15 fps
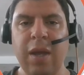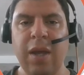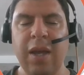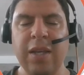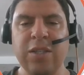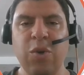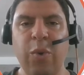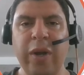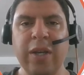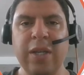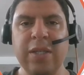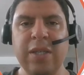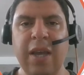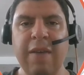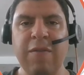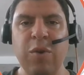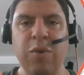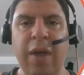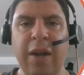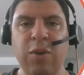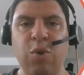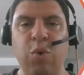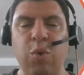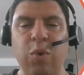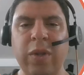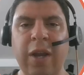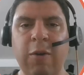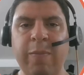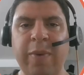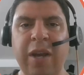is going to save you that
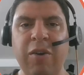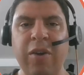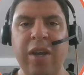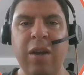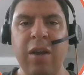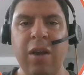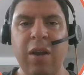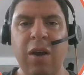cooldown period